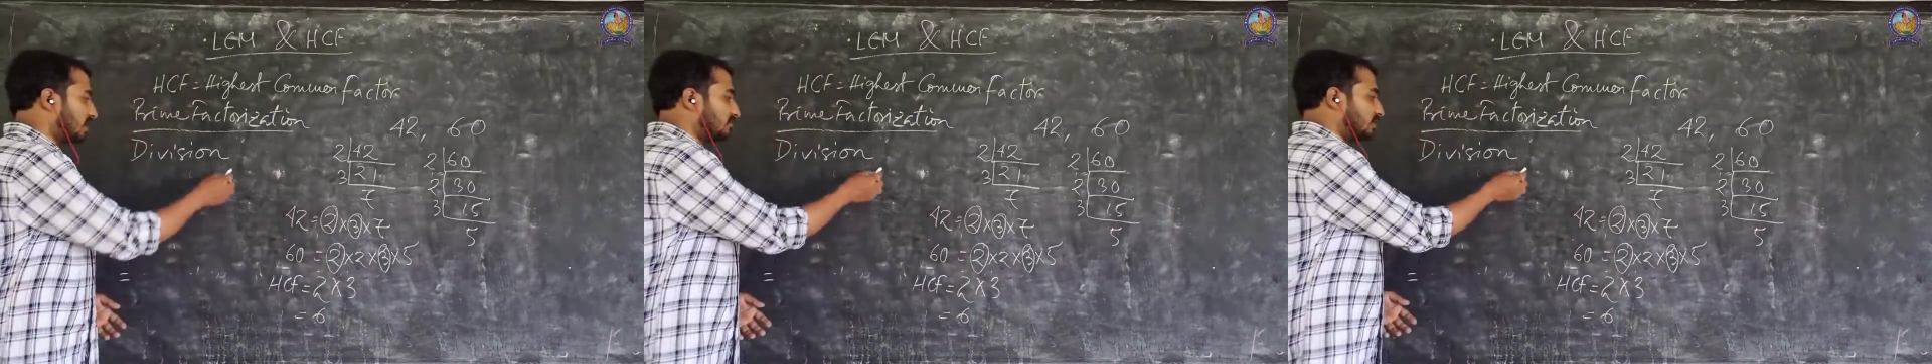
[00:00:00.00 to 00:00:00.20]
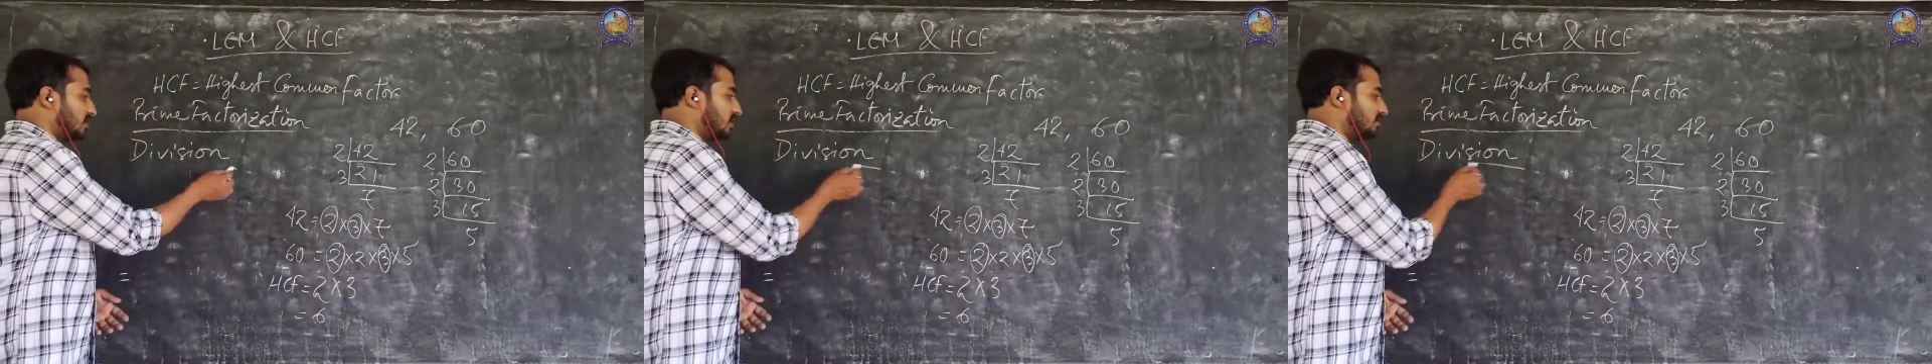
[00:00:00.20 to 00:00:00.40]

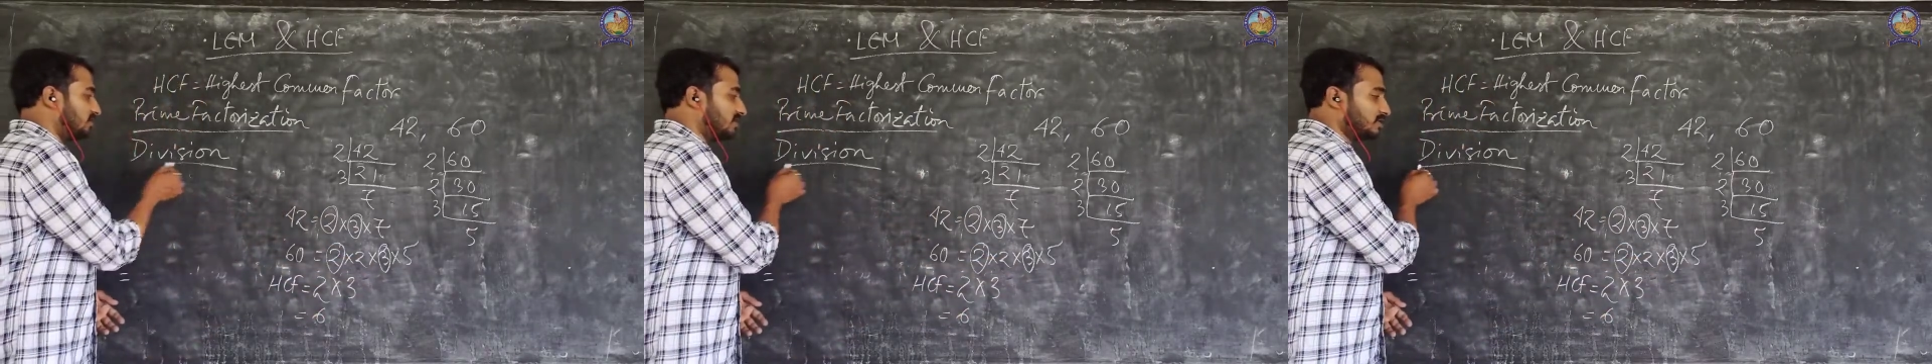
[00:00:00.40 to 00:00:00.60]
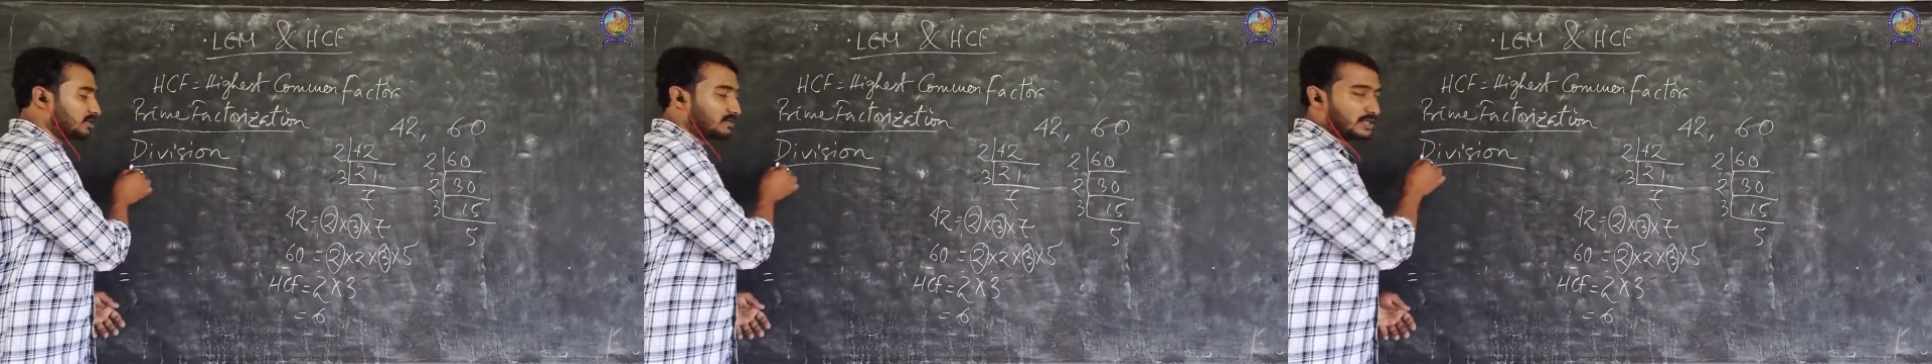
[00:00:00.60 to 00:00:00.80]
how the
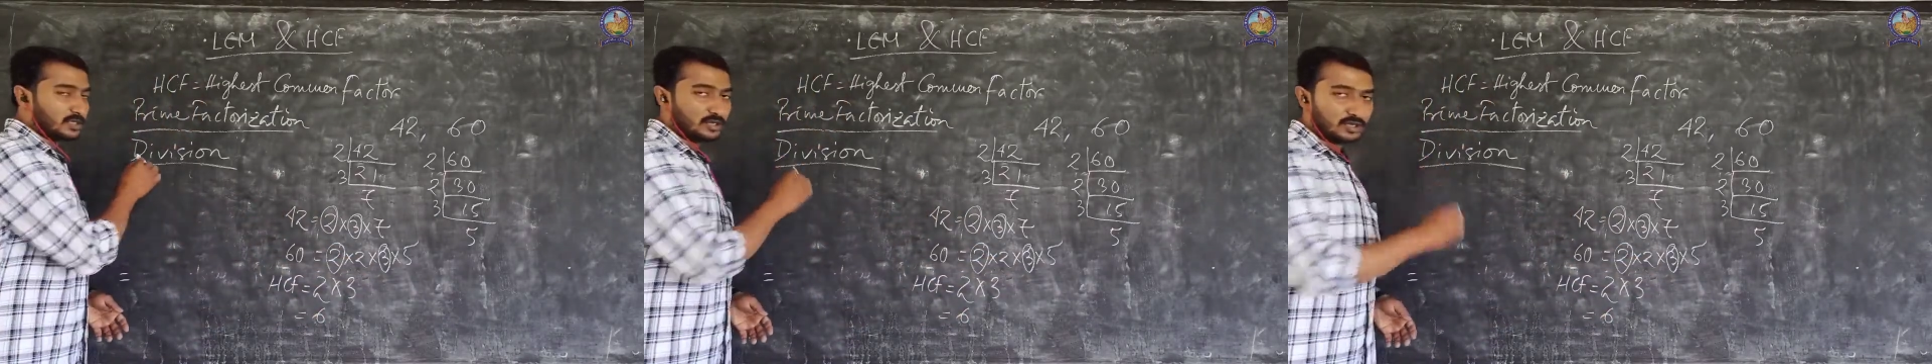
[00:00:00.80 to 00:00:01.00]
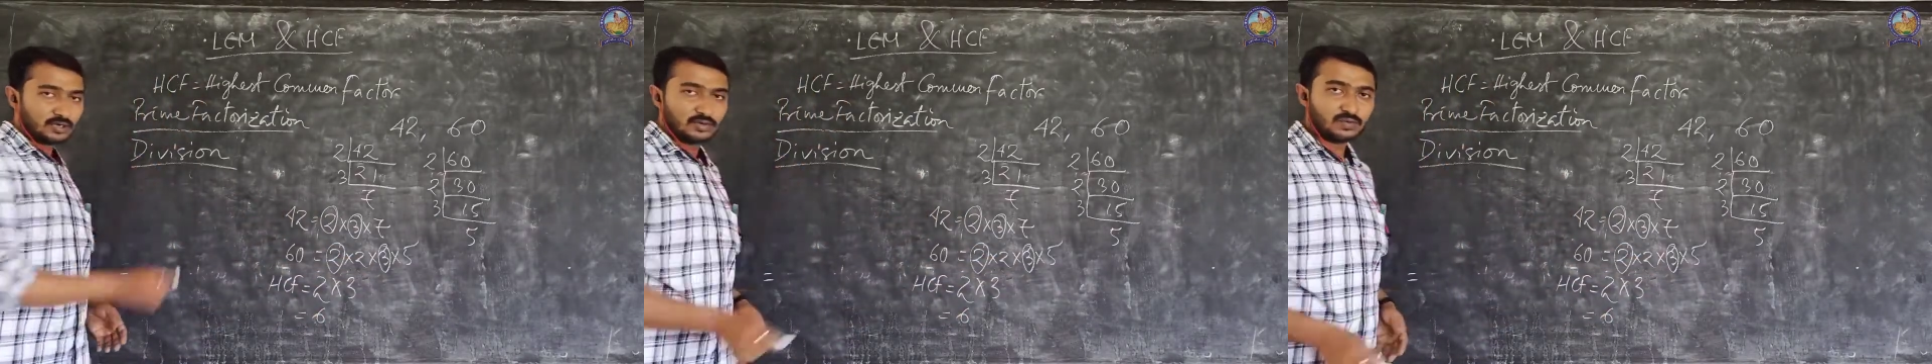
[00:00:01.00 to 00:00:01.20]
division
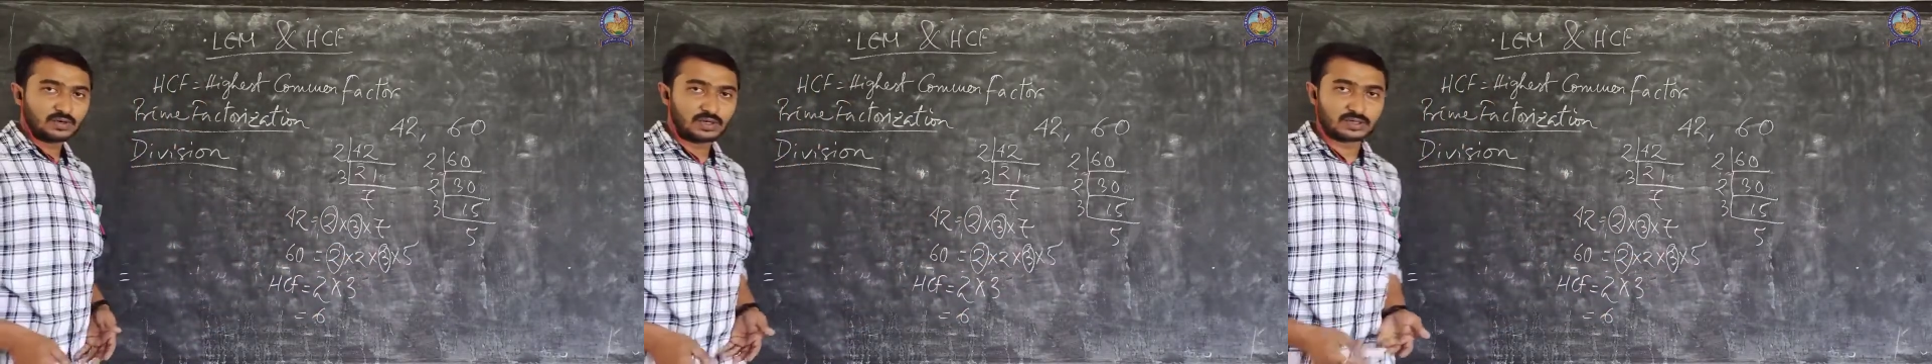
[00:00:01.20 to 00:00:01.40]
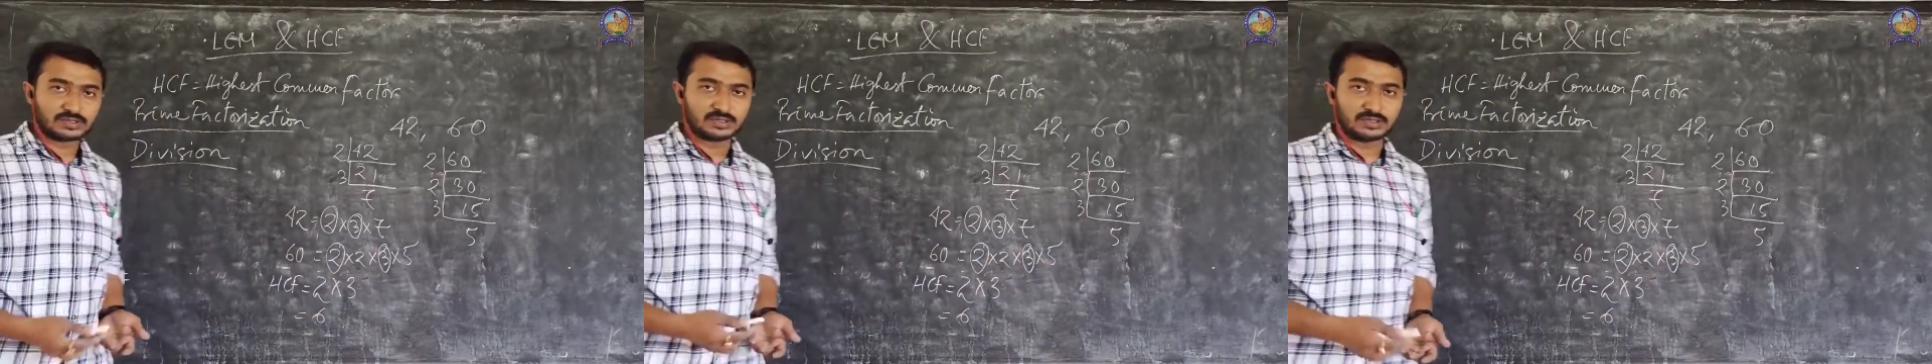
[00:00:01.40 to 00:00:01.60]
method
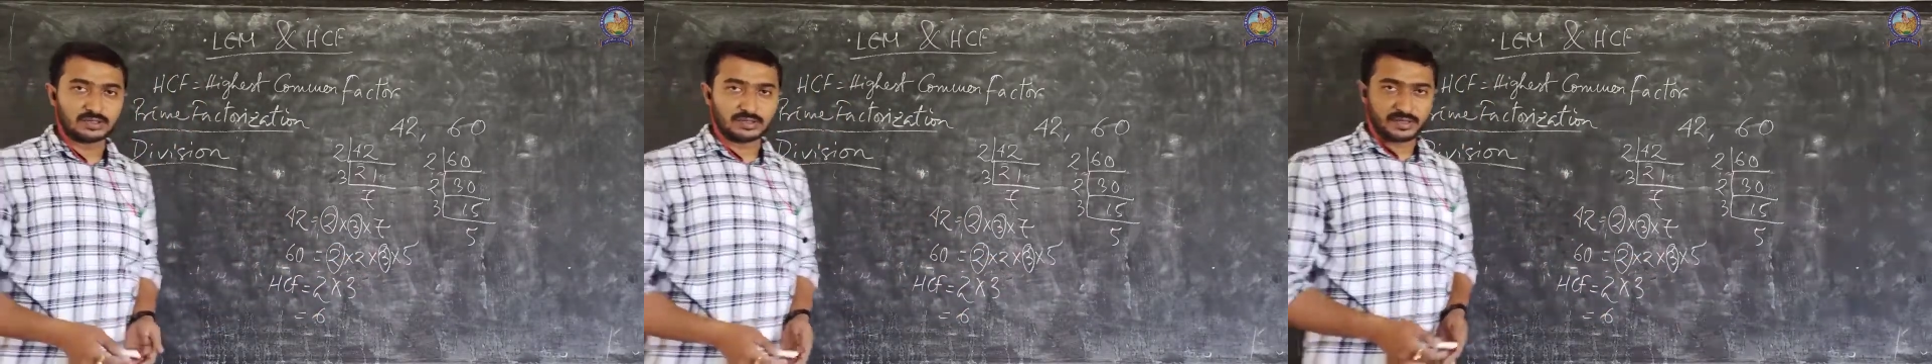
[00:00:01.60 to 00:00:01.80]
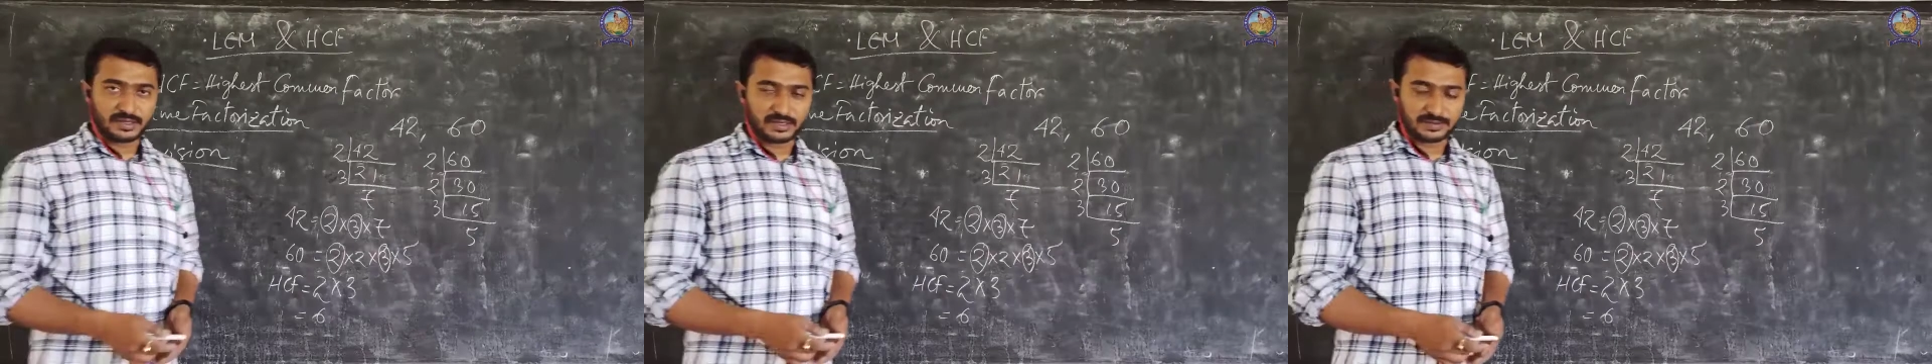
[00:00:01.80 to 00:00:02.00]
works.
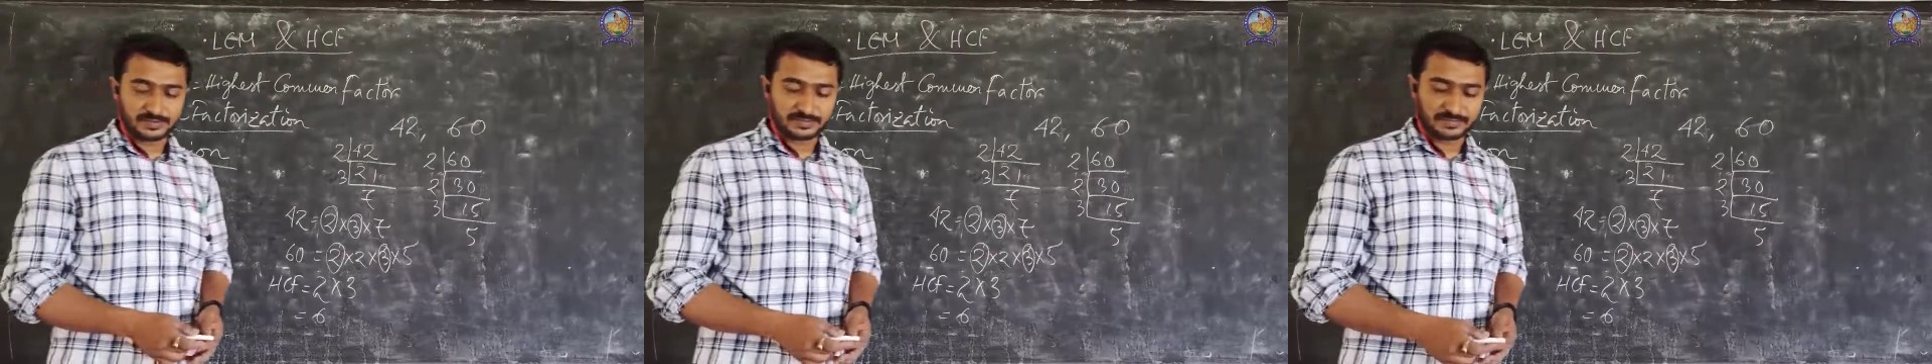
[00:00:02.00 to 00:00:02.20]
Okay.